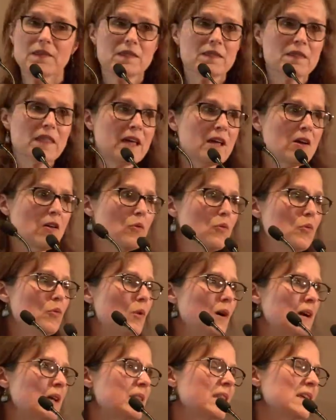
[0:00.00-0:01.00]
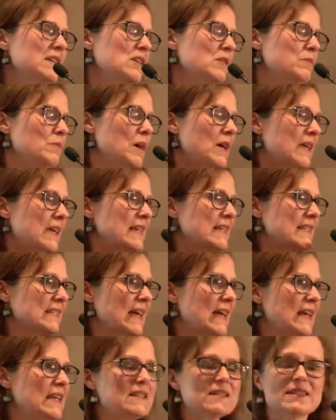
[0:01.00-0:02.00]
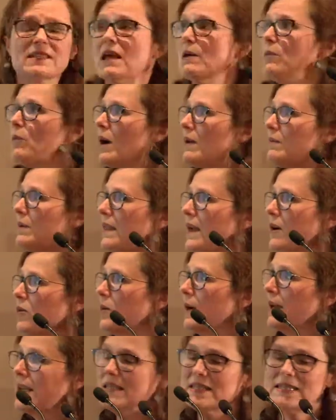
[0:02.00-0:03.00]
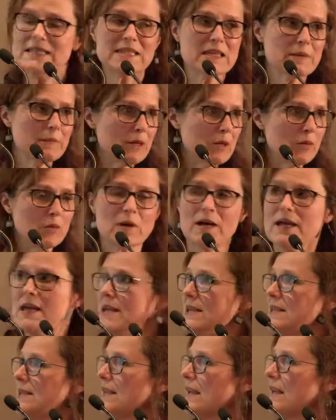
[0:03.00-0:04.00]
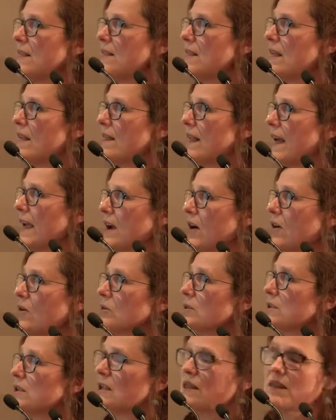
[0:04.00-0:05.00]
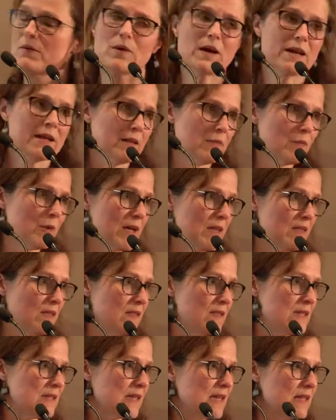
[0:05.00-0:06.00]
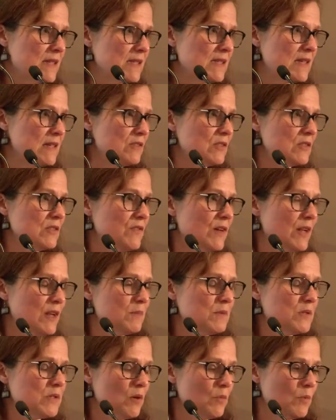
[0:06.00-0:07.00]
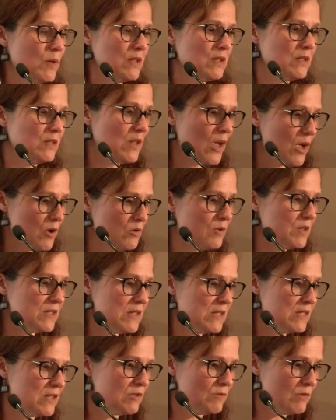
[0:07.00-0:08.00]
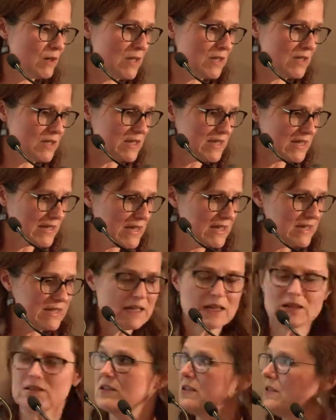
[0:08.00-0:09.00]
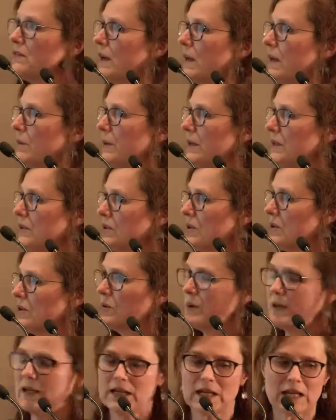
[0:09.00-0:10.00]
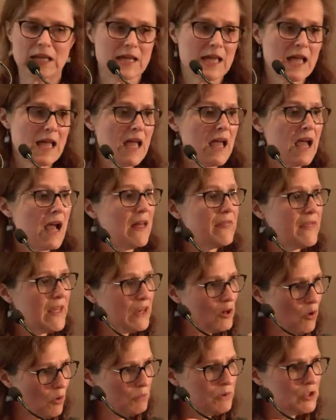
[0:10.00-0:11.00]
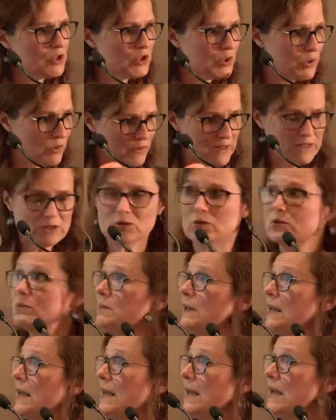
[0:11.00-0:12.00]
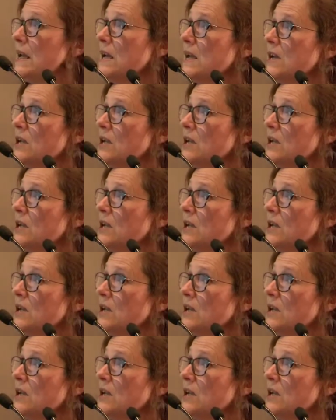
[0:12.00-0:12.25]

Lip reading: They all work. They don't work in exactly the same way, but they all work in similar ways, in that they alter the way that the skin cells develop. So we know that in psoriasis, skin cells are developing too quickly, and they're not maturing normally.